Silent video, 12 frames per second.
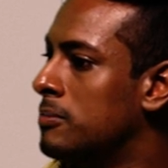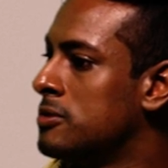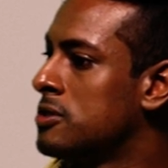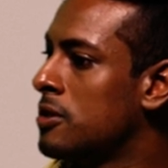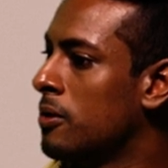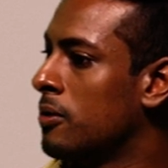
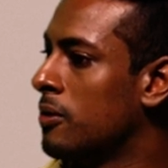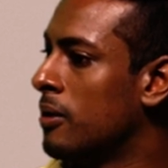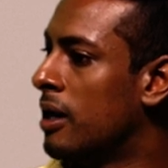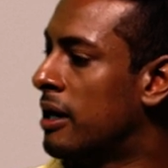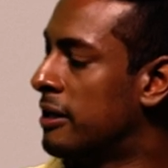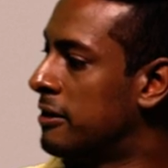So
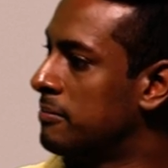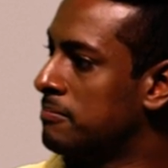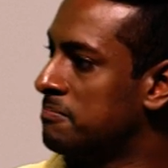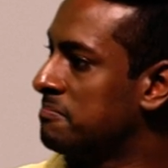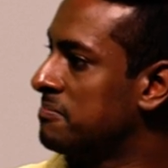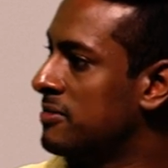I,
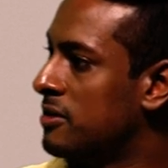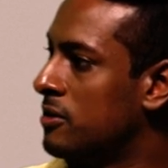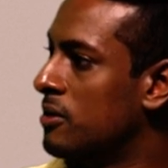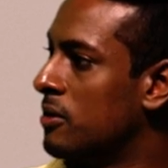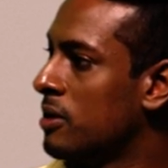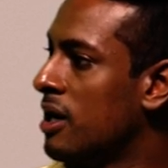
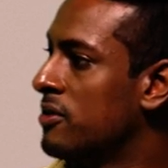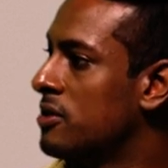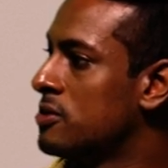covered